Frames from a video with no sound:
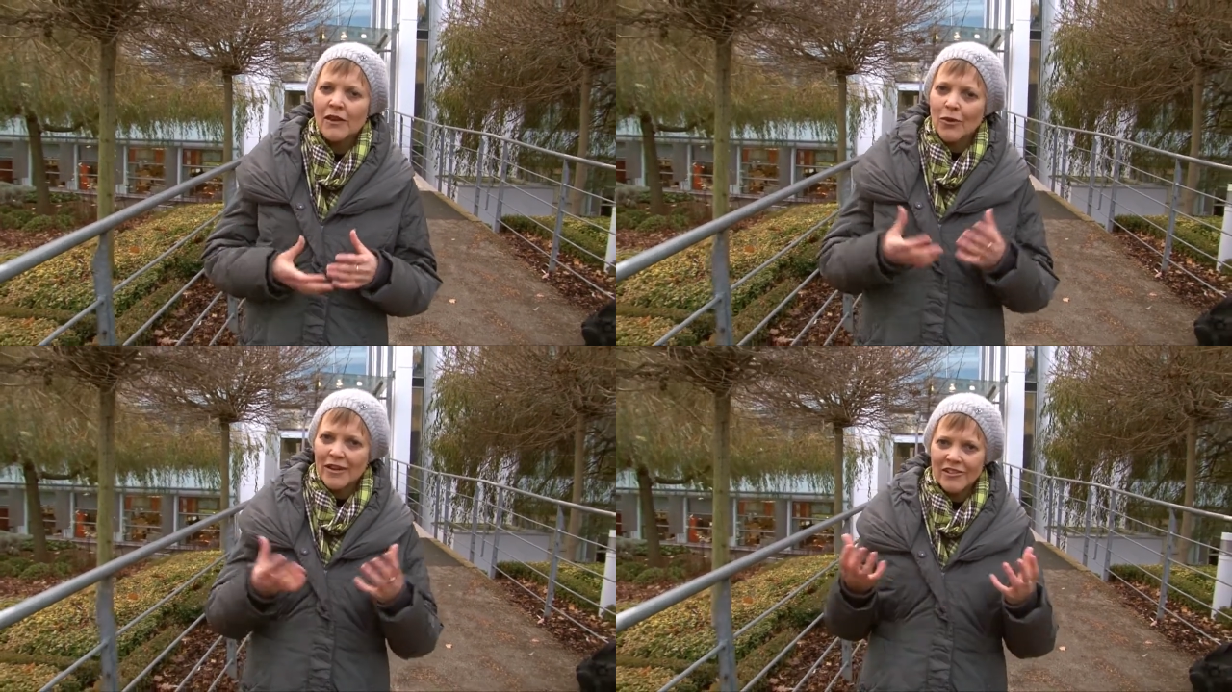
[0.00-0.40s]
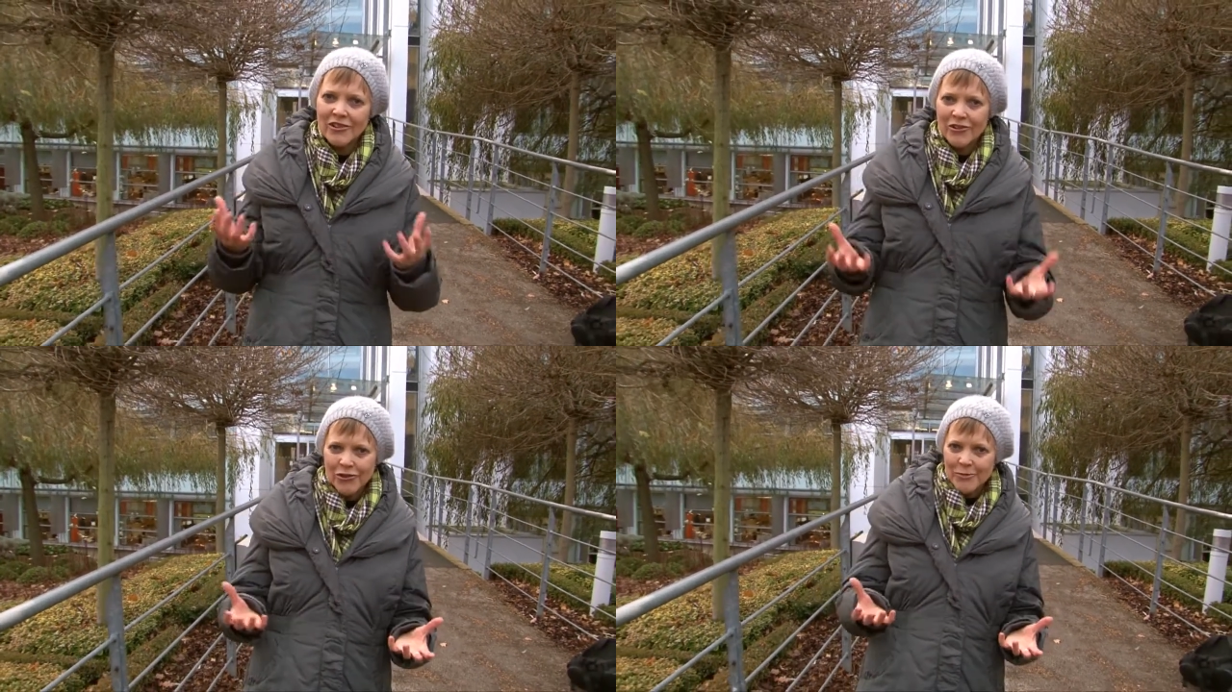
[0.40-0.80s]
Why
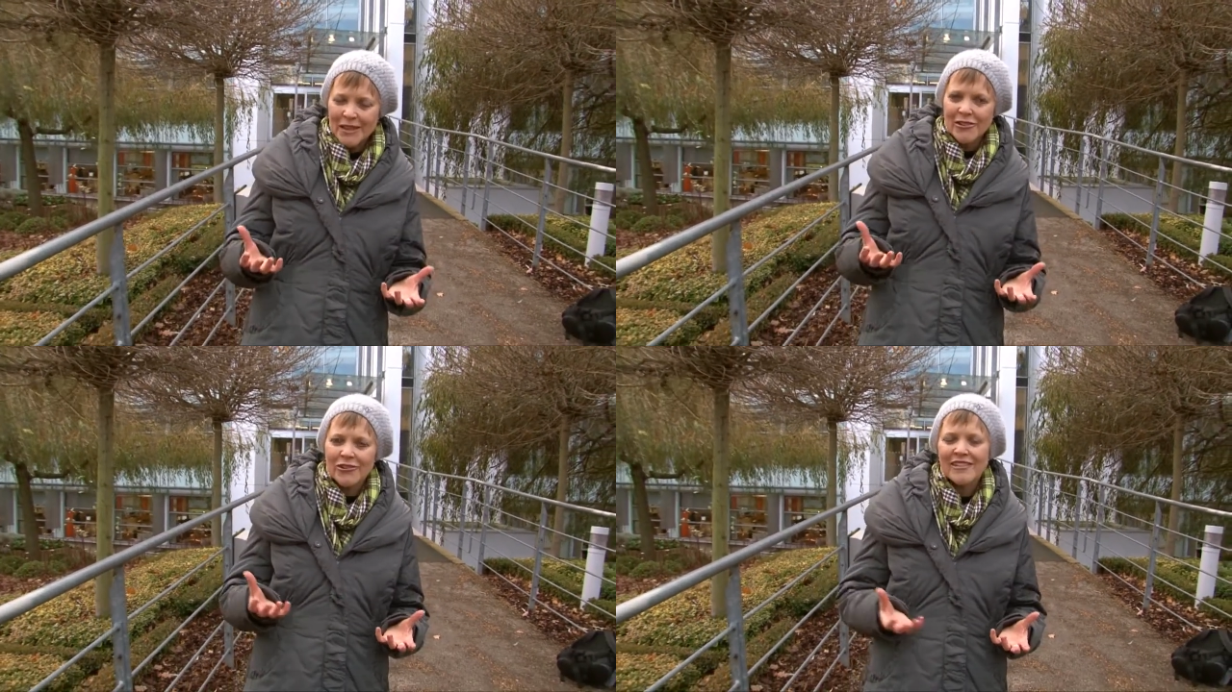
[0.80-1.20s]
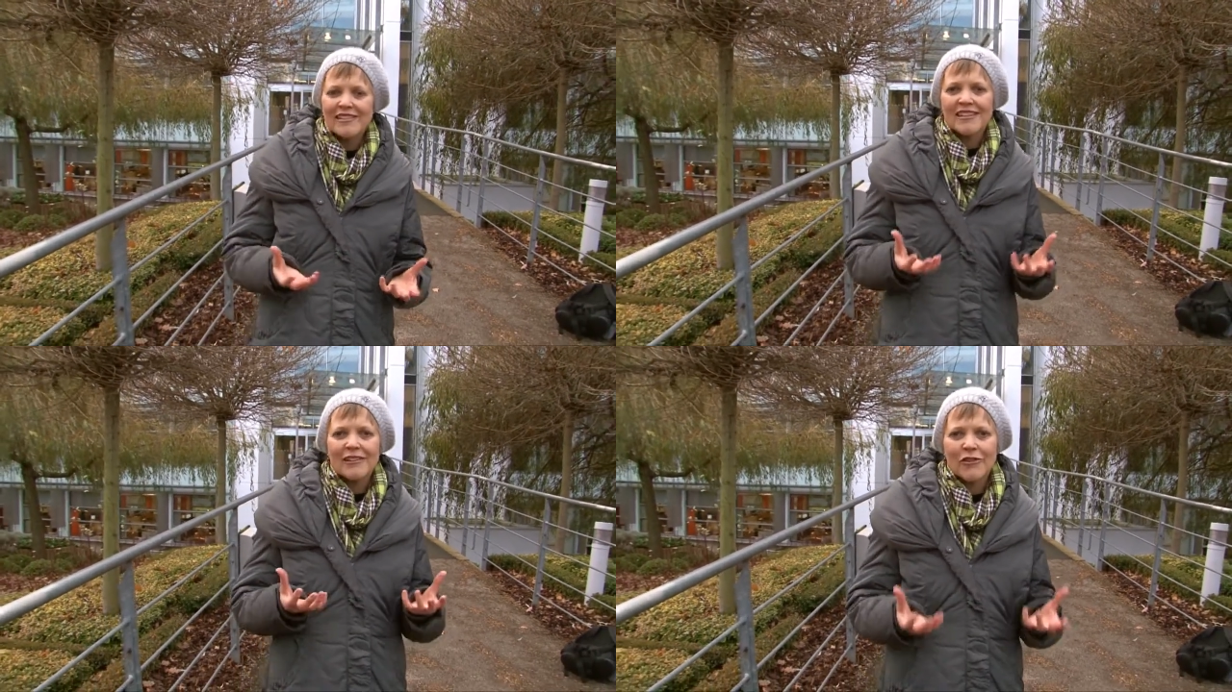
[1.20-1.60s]
should you be
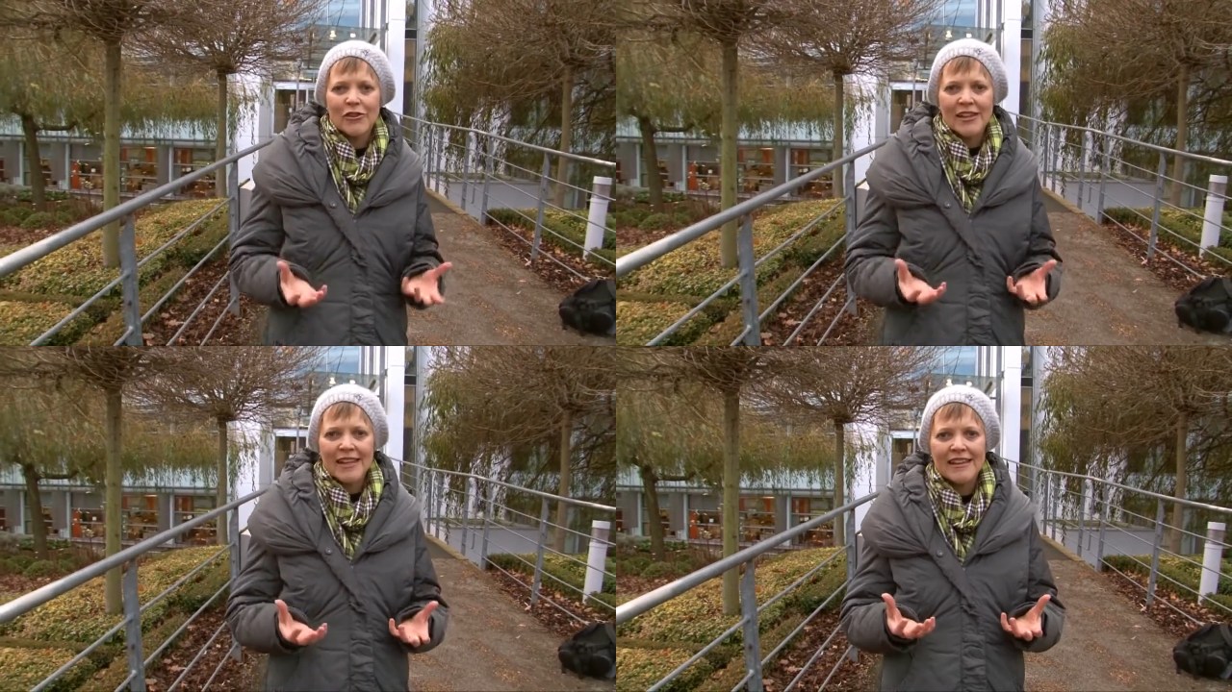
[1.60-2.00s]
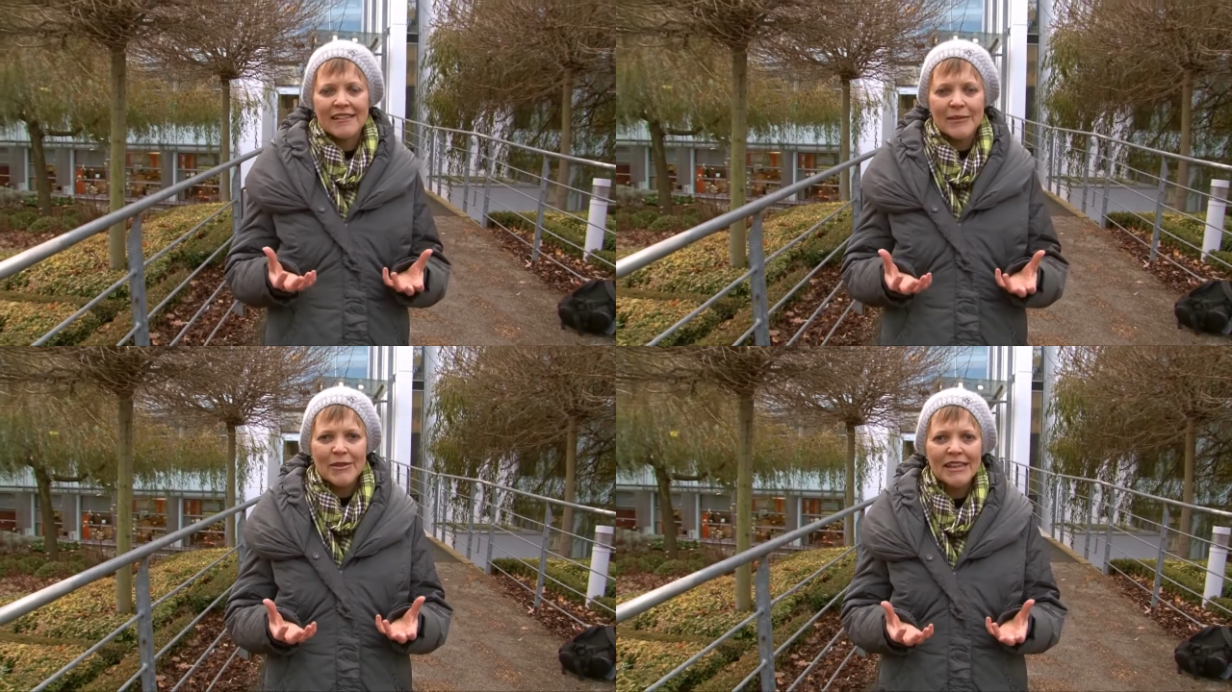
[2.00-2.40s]
interested if you're an
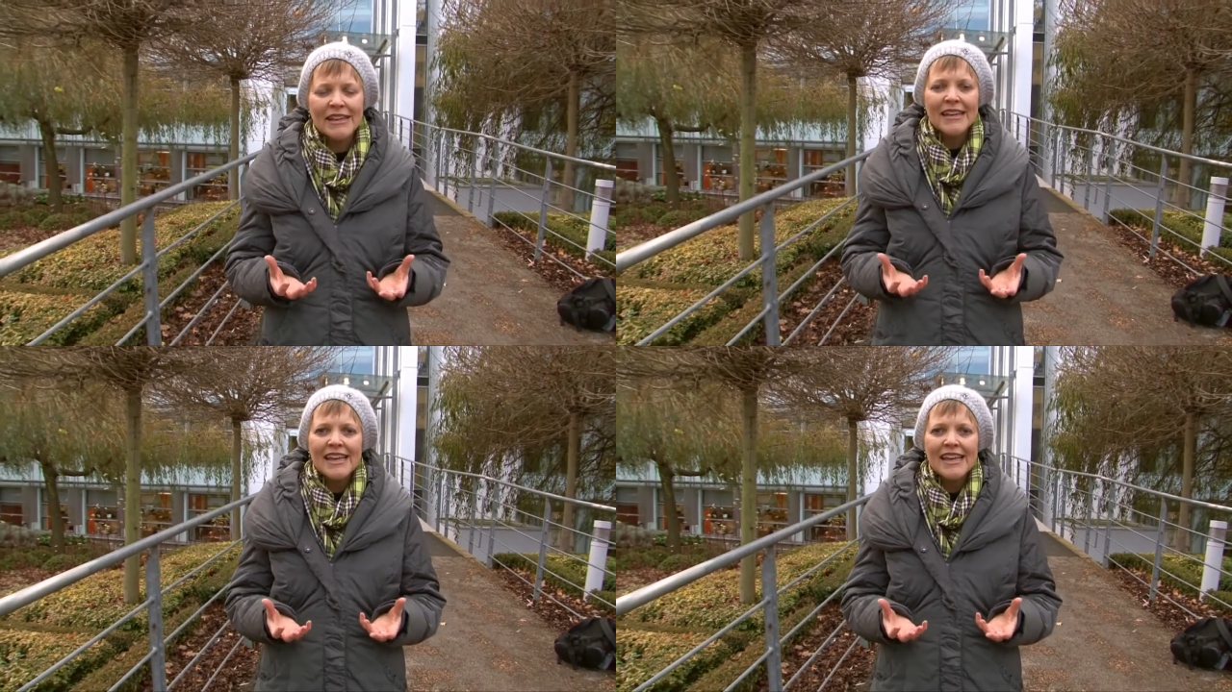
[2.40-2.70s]
academic?